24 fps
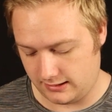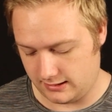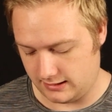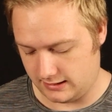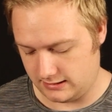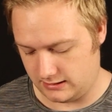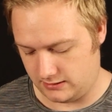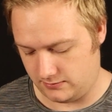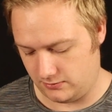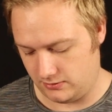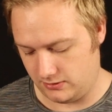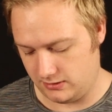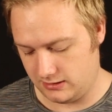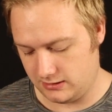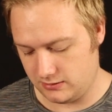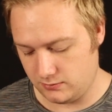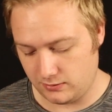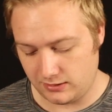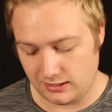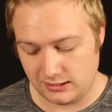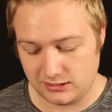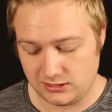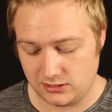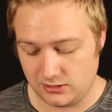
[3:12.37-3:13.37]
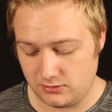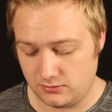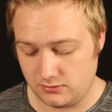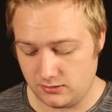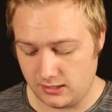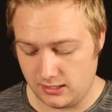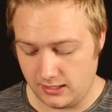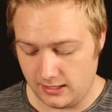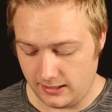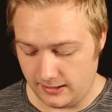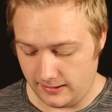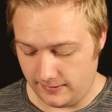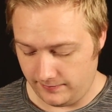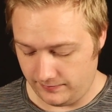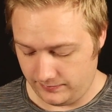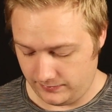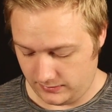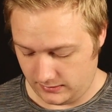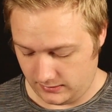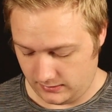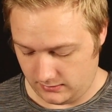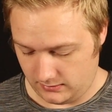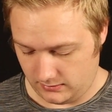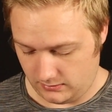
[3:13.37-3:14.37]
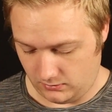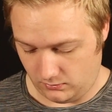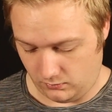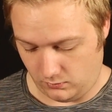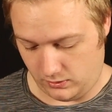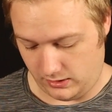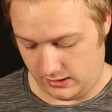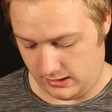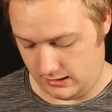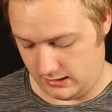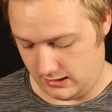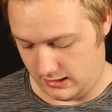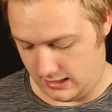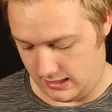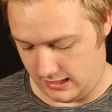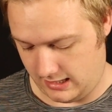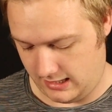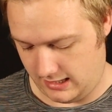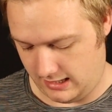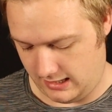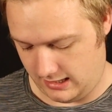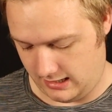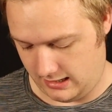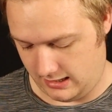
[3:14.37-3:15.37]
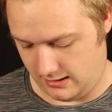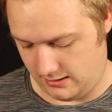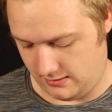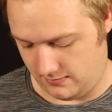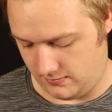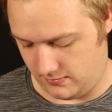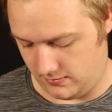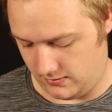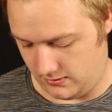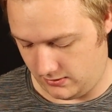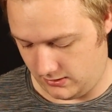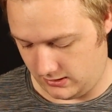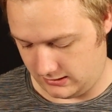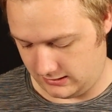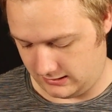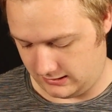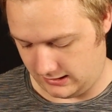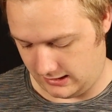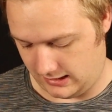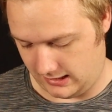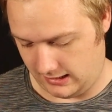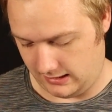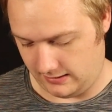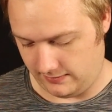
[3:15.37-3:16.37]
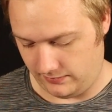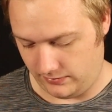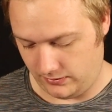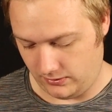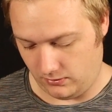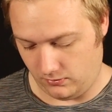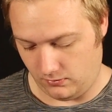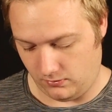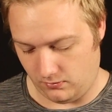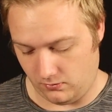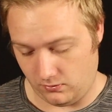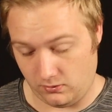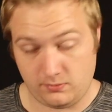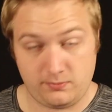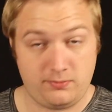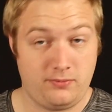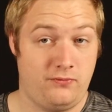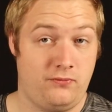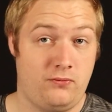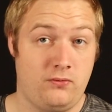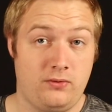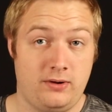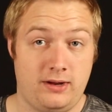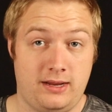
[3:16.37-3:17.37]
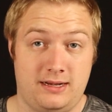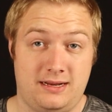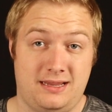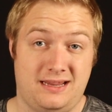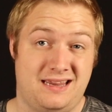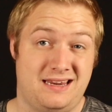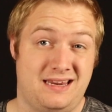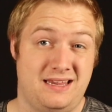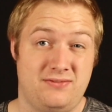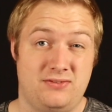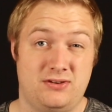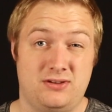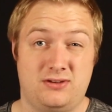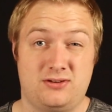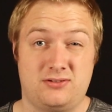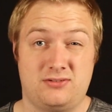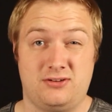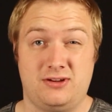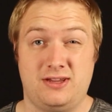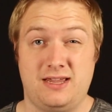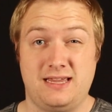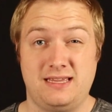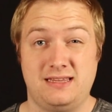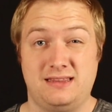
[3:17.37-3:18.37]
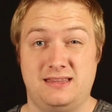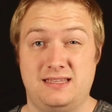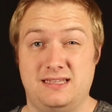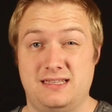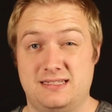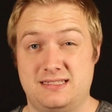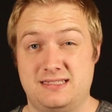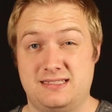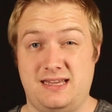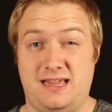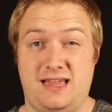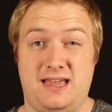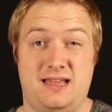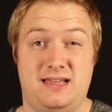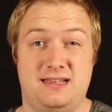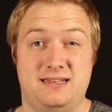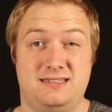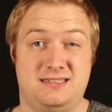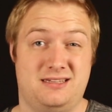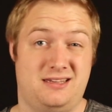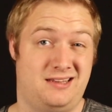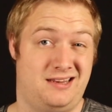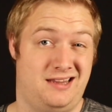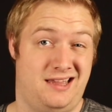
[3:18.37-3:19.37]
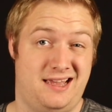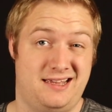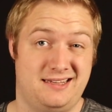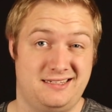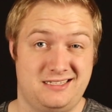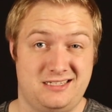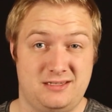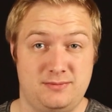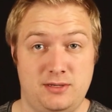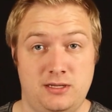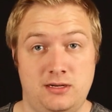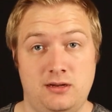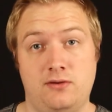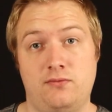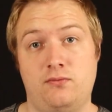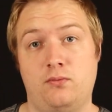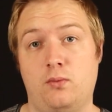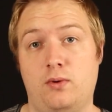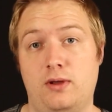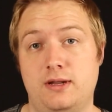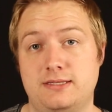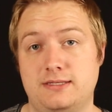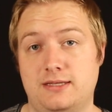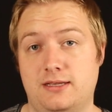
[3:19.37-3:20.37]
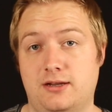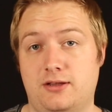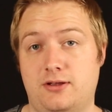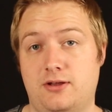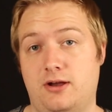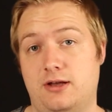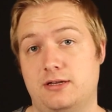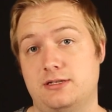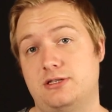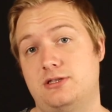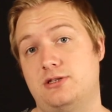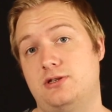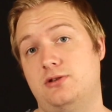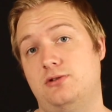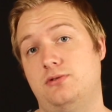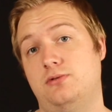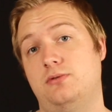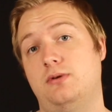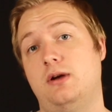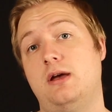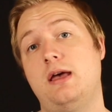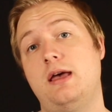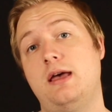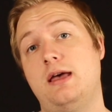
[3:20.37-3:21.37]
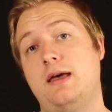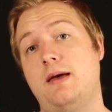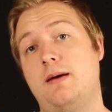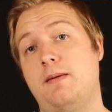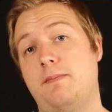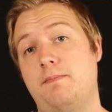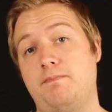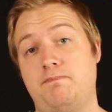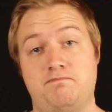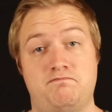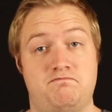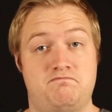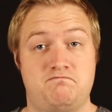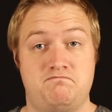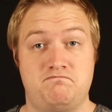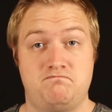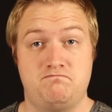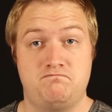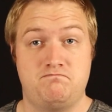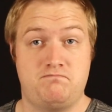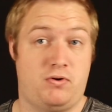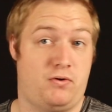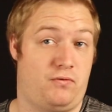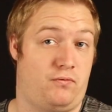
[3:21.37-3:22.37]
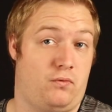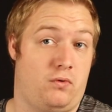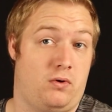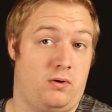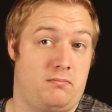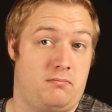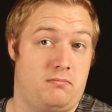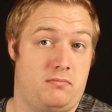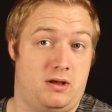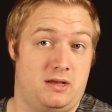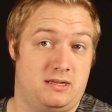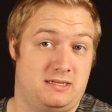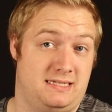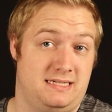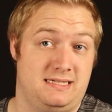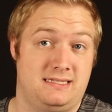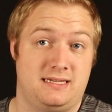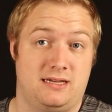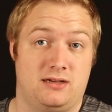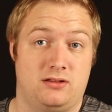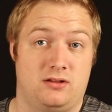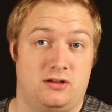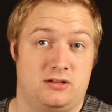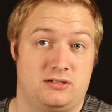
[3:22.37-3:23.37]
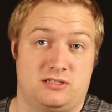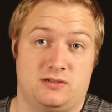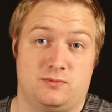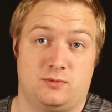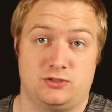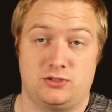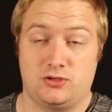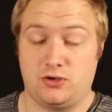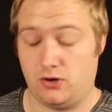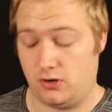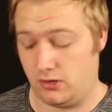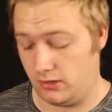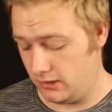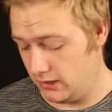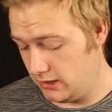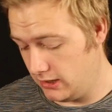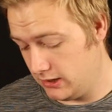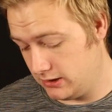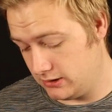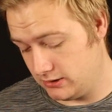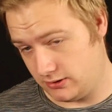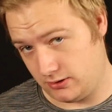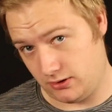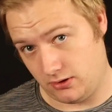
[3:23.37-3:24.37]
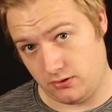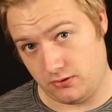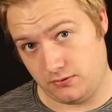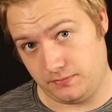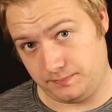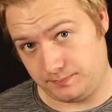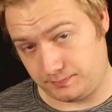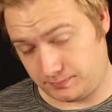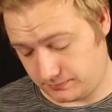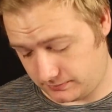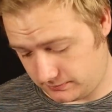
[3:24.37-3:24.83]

a customer. This is what I do when I am on site or beforehand. I can even create this as an estimate of what it's going to cost to perform a detail on someone's car. So